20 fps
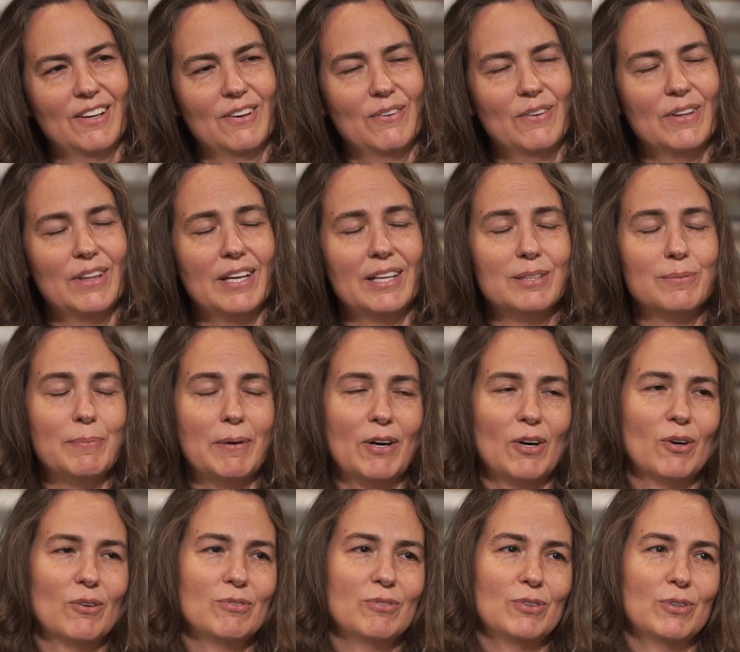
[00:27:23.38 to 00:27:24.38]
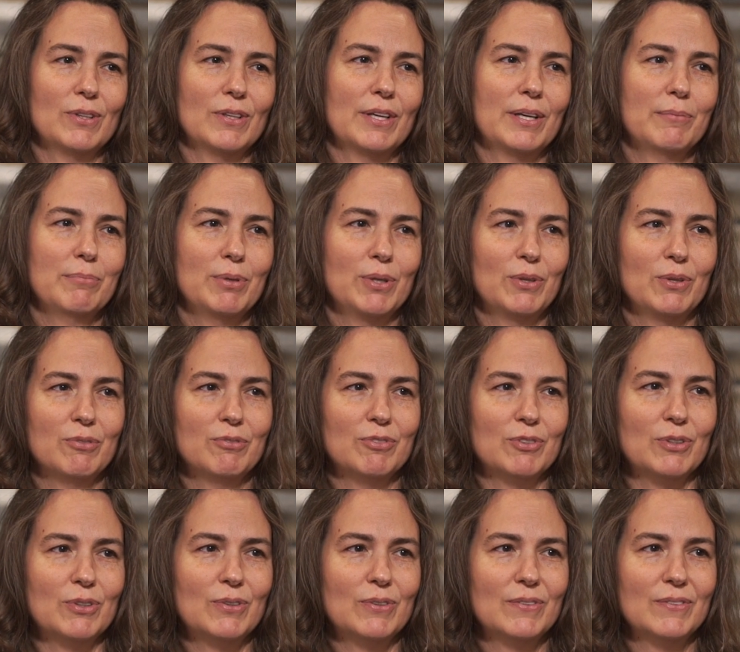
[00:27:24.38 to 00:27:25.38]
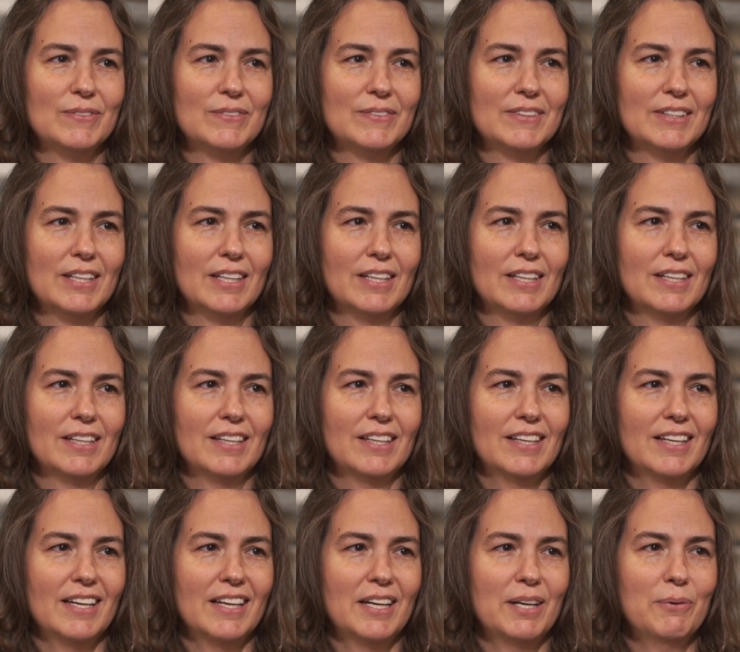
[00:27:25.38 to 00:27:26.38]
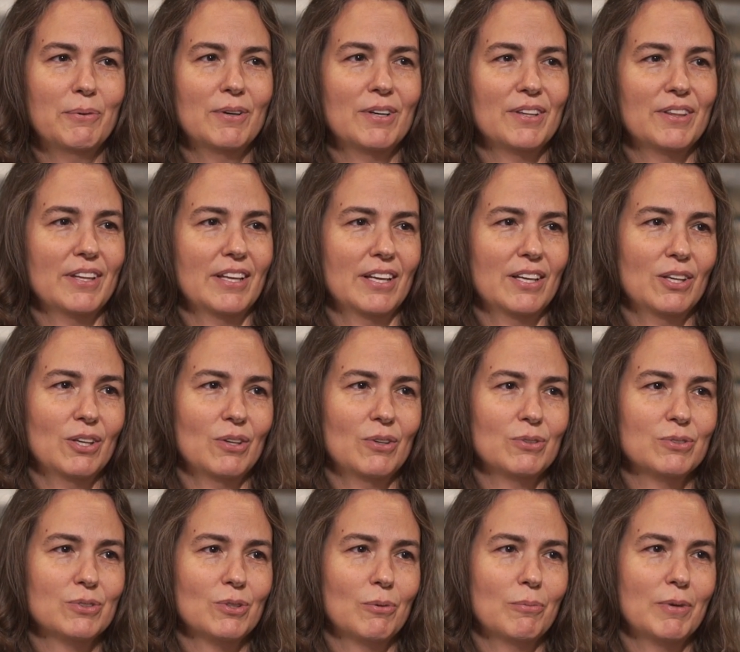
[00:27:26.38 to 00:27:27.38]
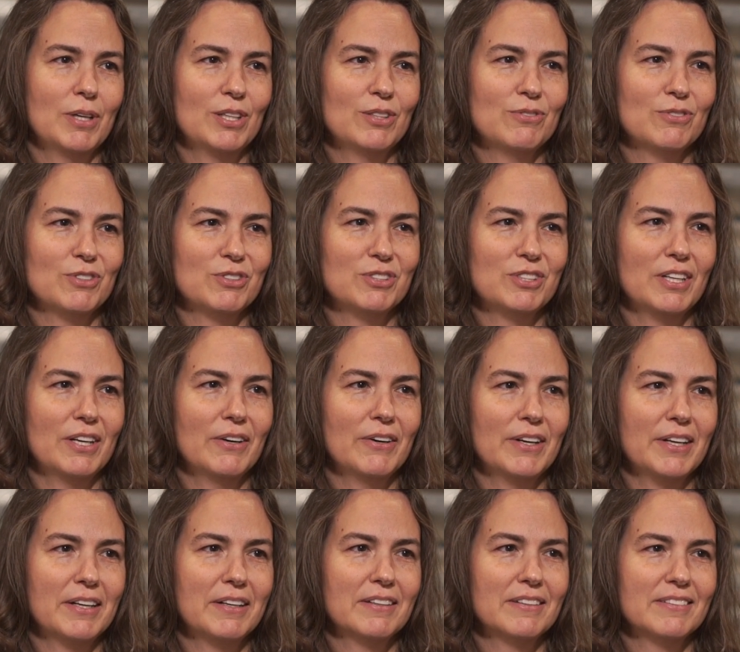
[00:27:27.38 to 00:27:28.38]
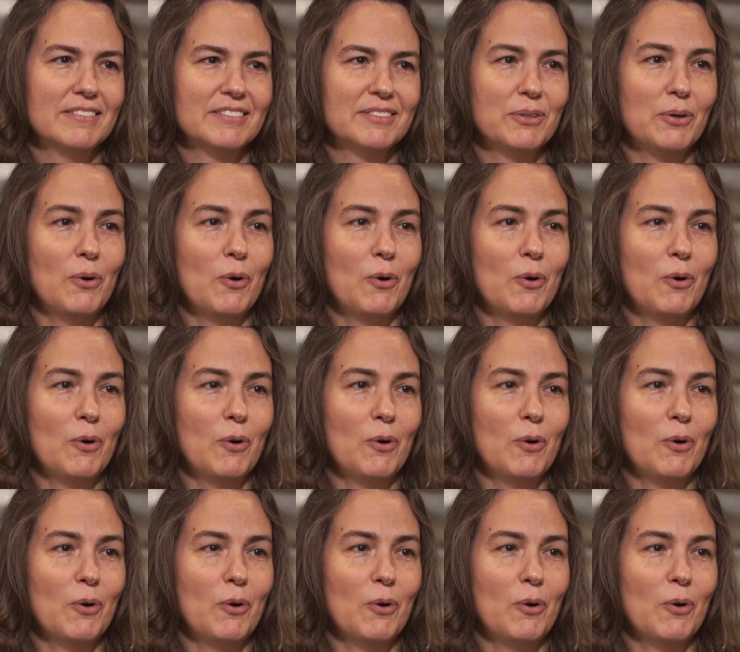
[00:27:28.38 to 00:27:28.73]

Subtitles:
Well, that's powerful and beautiful. And I want to thank you so much for sharing so